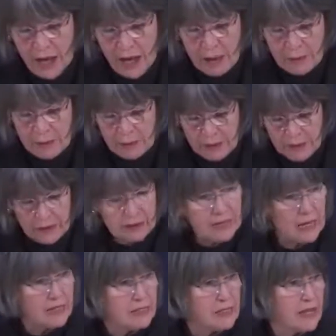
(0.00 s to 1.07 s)
Um, the bill
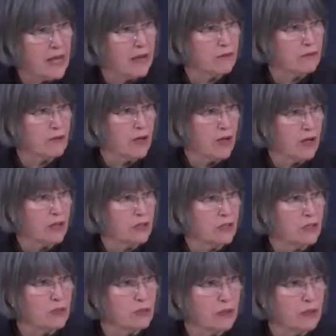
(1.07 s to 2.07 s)
does have uh,